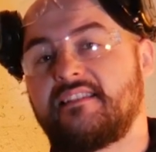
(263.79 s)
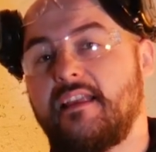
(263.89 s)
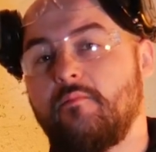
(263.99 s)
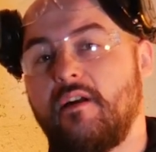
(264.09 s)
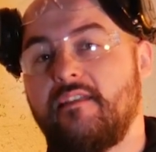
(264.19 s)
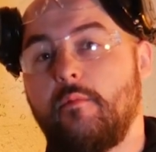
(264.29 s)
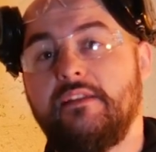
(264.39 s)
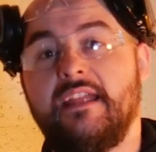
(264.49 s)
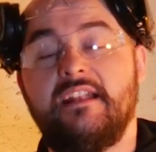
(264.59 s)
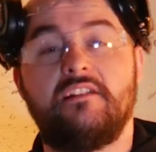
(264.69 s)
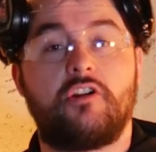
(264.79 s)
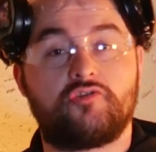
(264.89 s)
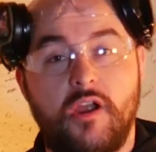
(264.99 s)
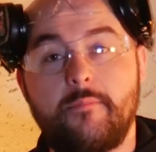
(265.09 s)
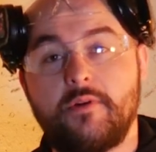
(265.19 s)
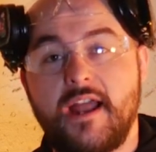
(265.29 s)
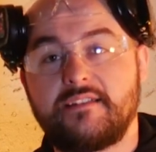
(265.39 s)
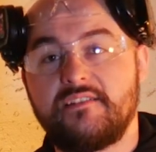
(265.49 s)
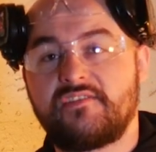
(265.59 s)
same way that we did in our dry practice.